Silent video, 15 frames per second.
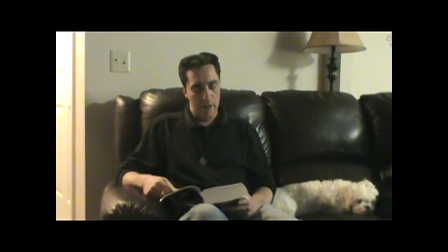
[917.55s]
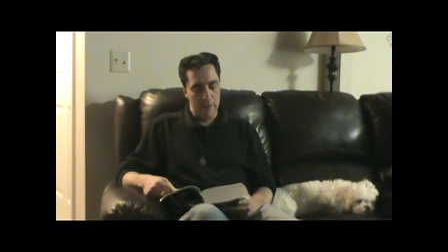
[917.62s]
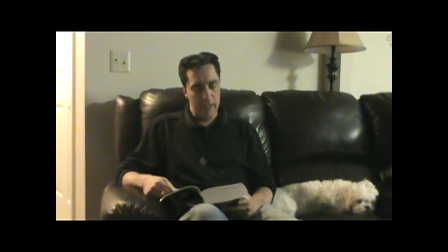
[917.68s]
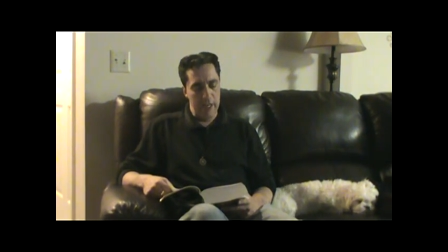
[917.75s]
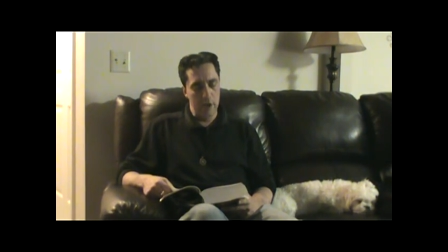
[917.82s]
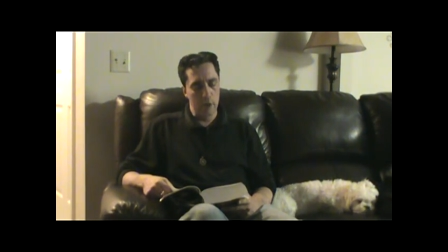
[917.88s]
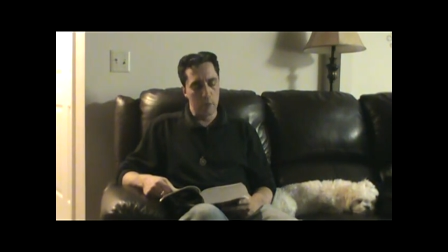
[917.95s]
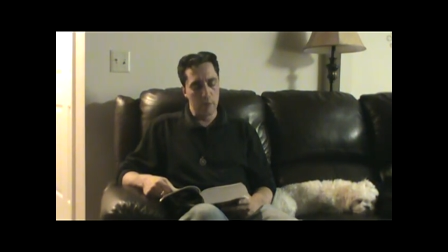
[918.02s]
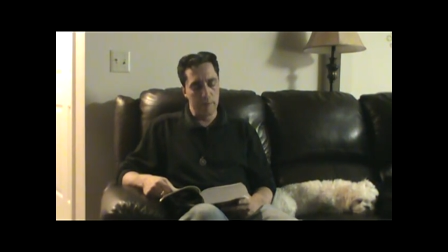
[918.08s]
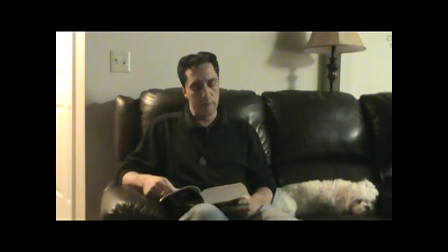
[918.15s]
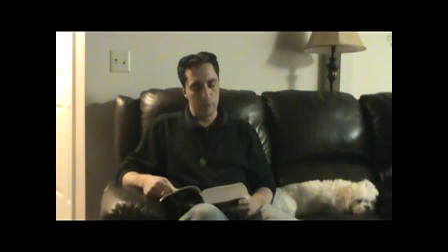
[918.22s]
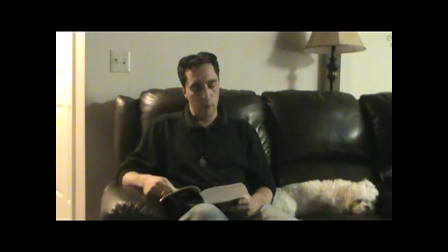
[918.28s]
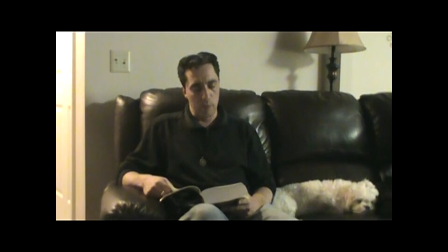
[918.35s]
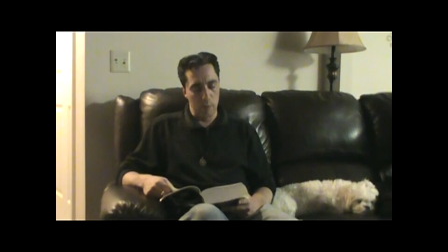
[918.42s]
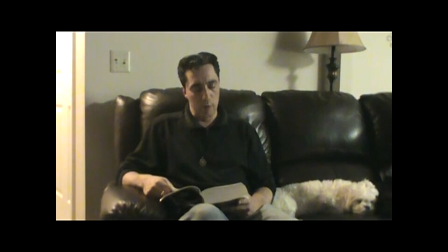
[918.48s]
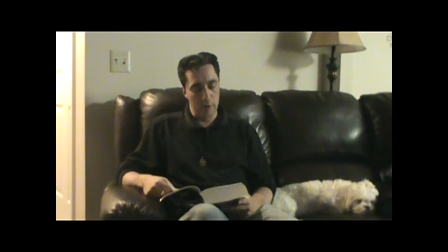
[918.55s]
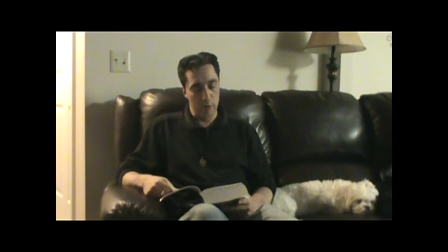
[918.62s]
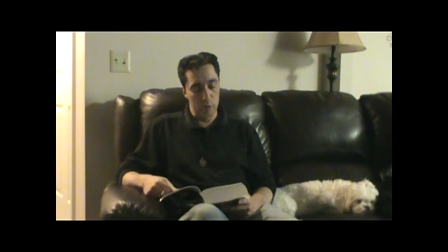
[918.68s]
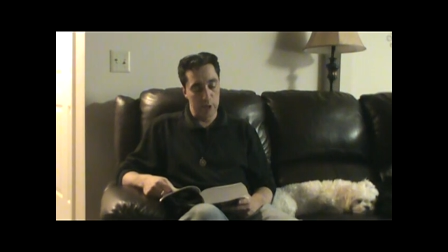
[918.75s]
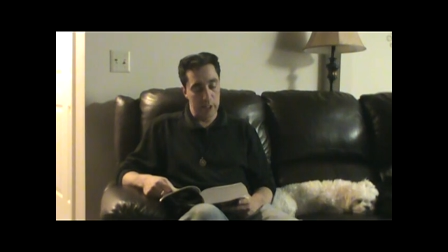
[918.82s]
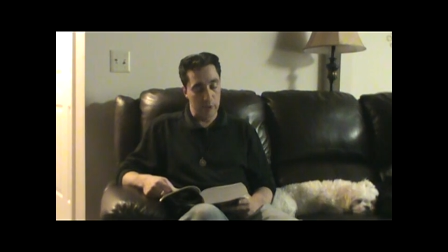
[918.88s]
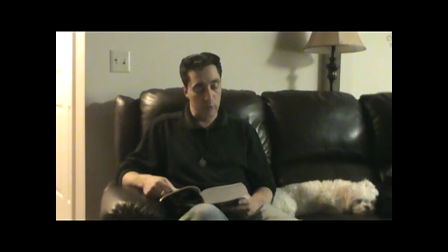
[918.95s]
the Hindu reformer,
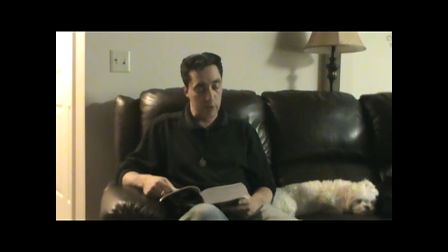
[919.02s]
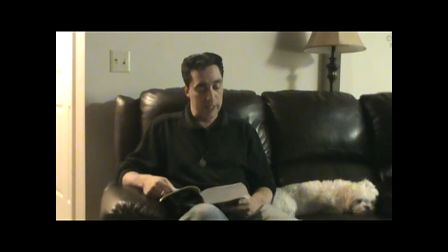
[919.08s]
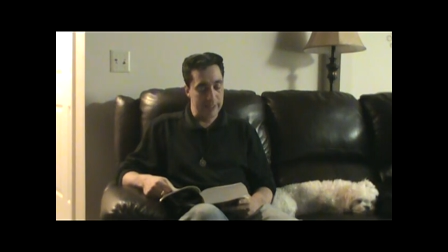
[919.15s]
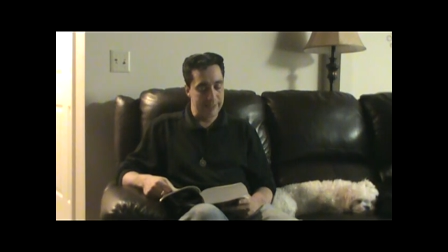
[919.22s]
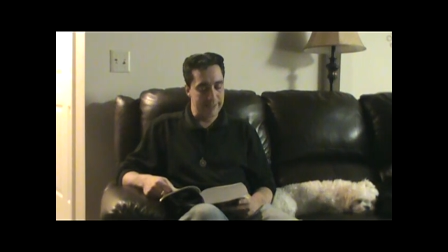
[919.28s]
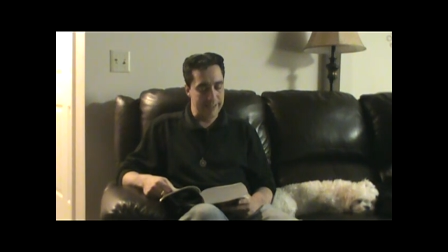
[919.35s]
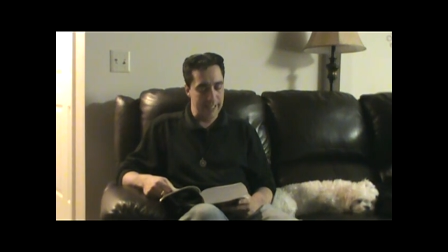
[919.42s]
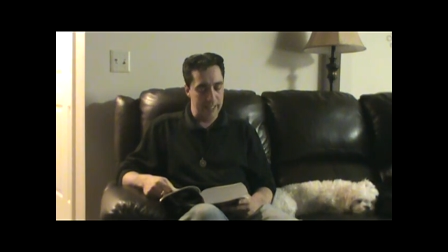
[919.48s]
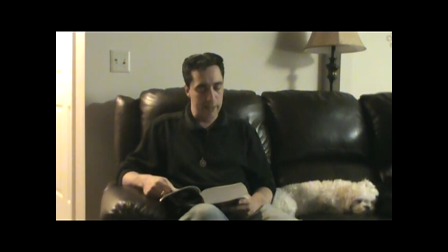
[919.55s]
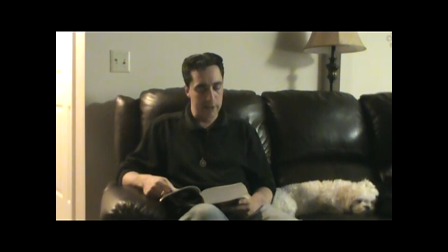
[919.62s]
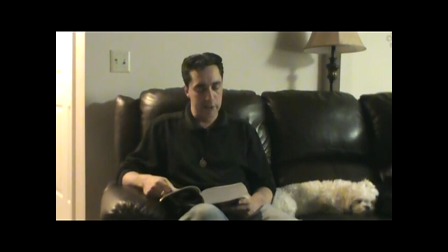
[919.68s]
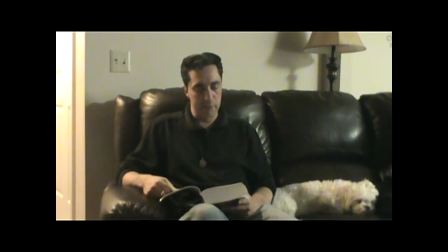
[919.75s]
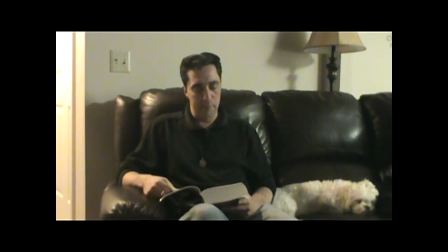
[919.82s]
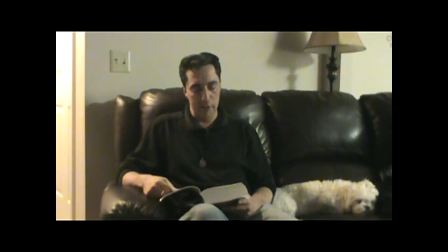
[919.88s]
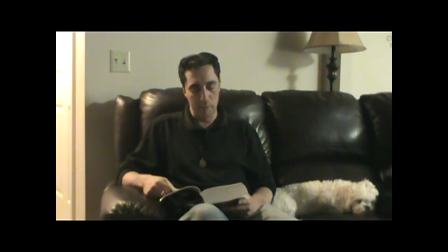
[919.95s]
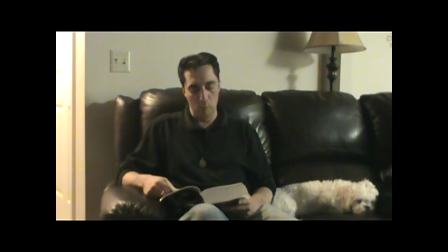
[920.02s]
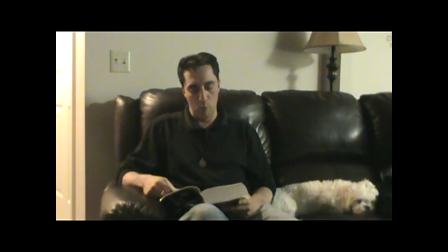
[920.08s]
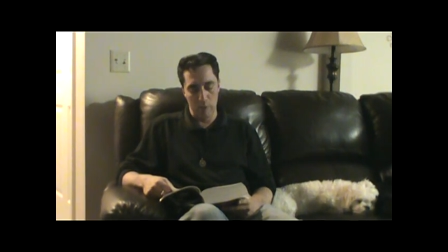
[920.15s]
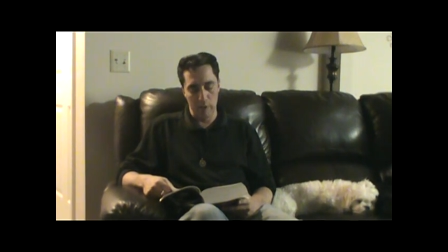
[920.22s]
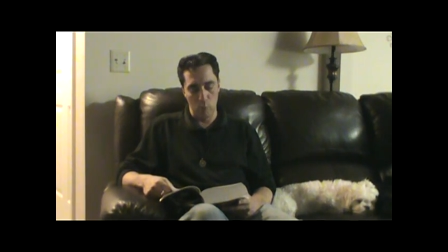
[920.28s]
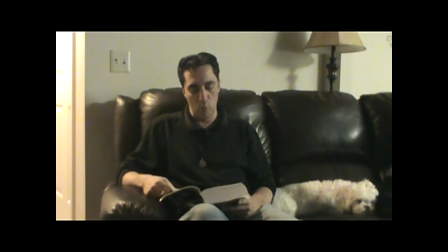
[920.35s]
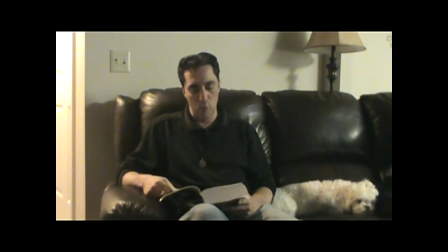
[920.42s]
though generally silent upon
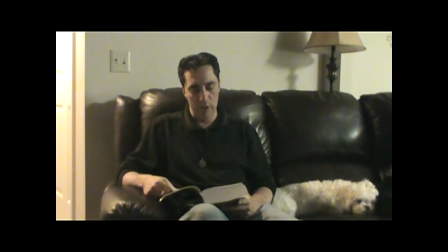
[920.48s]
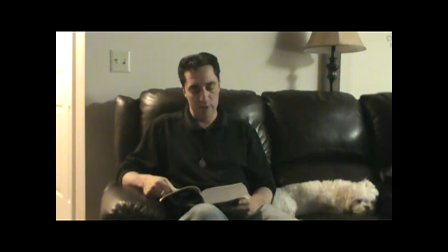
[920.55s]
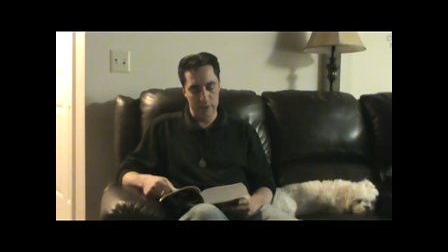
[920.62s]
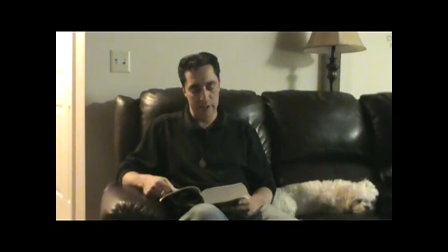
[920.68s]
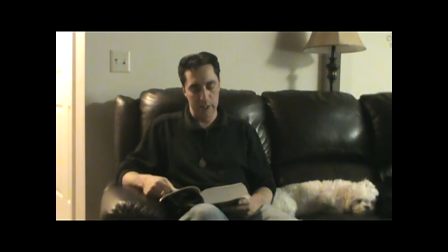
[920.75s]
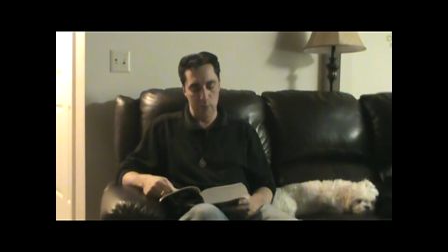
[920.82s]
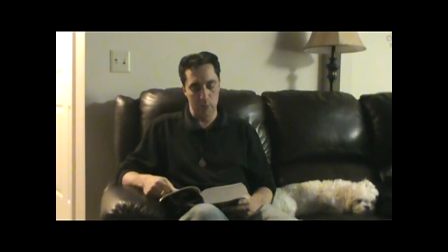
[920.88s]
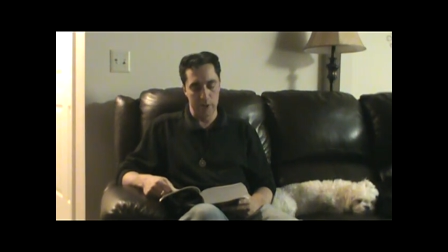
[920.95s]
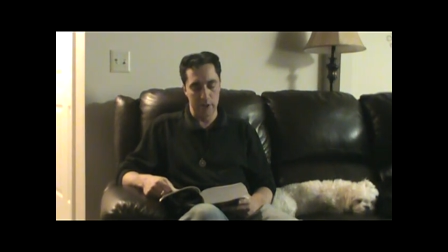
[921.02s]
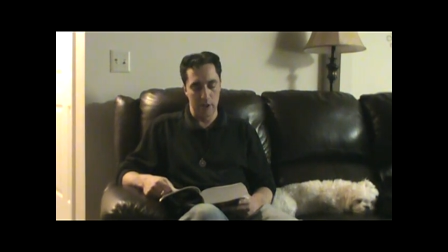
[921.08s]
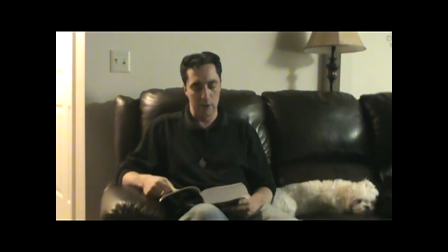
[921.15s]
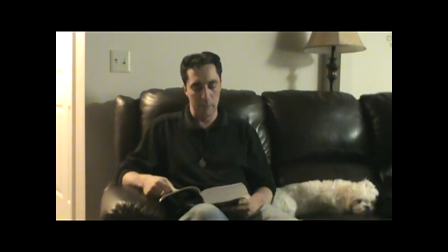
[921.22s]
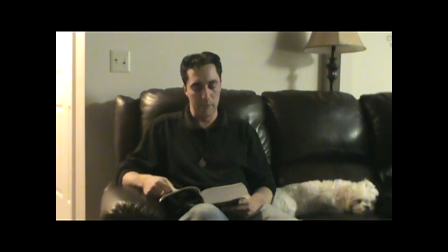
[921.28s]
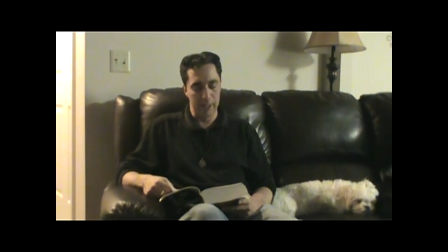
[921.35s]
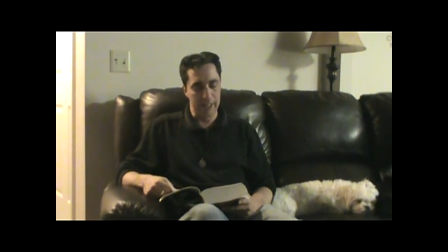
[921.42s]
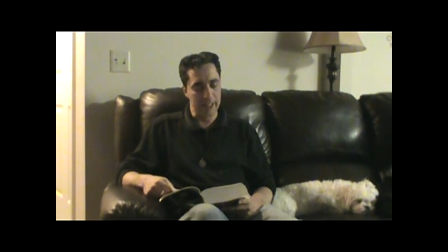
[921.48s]
more than one secret dogma,